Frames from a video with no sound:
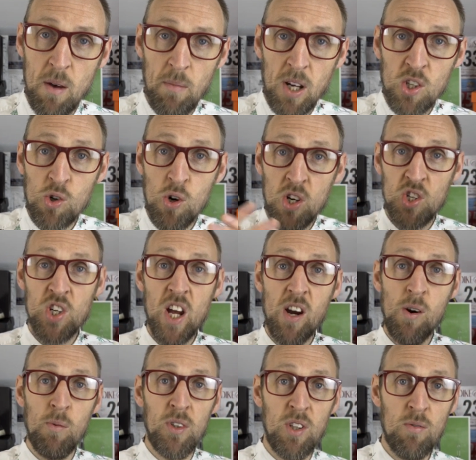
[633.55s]
Make sure you
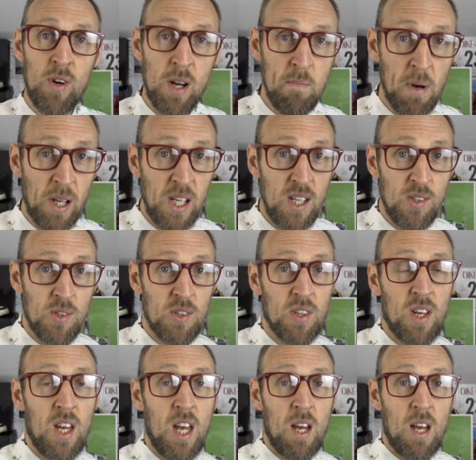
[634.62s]
share it with your running buddies.